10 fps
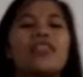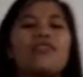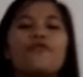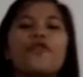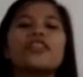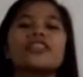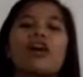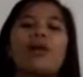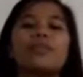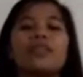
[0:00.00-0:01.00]
The first
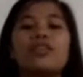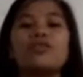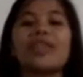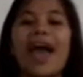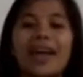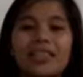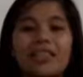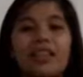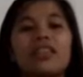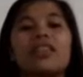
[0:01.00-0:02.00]
commonly used
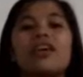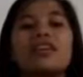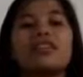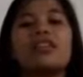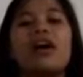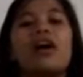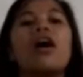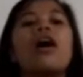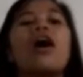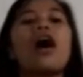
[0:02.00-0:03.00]
accent is the
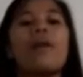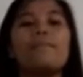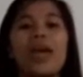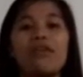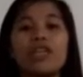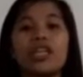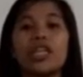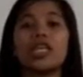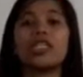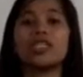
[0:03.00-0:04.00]

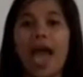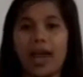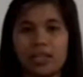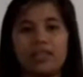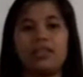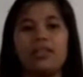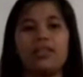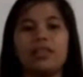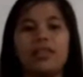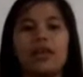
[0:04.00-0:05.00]
American accent.
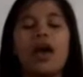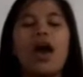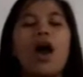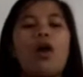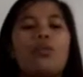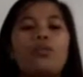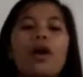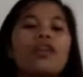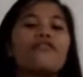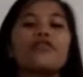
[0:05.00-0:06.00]

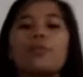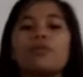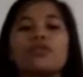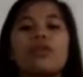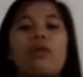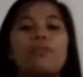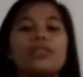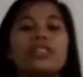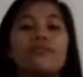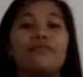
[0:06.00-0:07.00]
One of the most
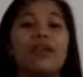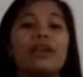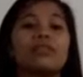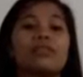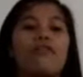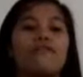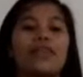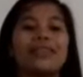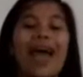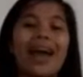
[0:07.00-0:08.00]
common difference of
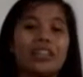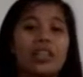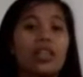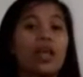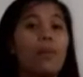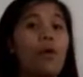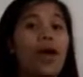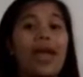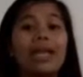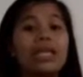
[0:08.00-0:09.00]
this accent
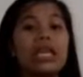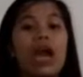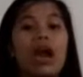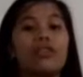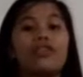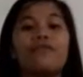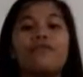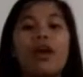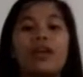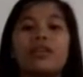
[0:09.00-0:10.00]
among any other
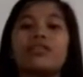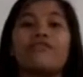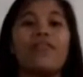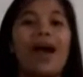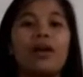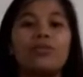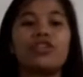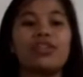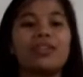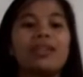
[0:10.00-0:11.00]
variant of
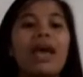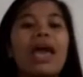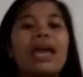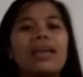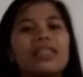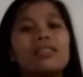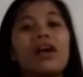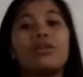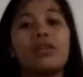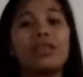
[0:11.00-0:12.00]
languages is the
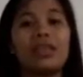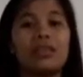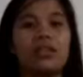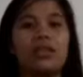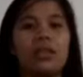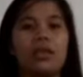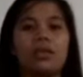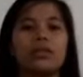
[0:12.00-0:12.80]
rhoticity,